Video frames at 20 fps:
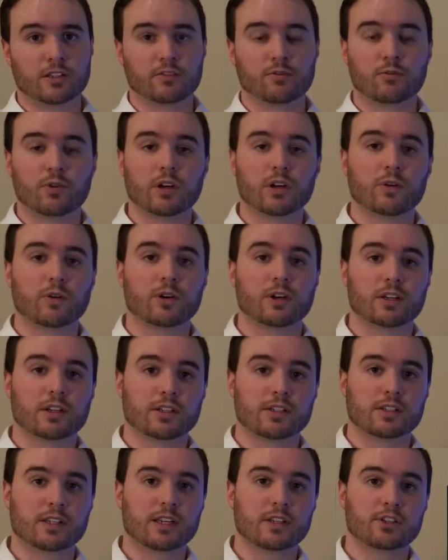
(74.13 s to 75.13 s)
of what
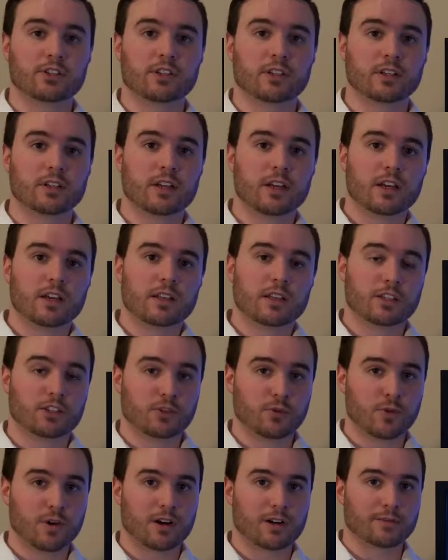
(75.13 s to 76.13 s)
organization that
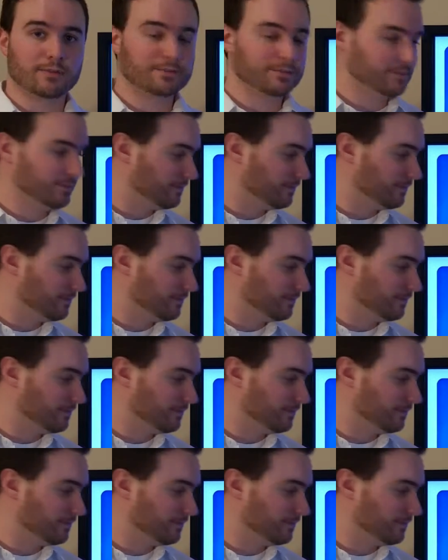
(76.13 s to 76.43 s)
you are.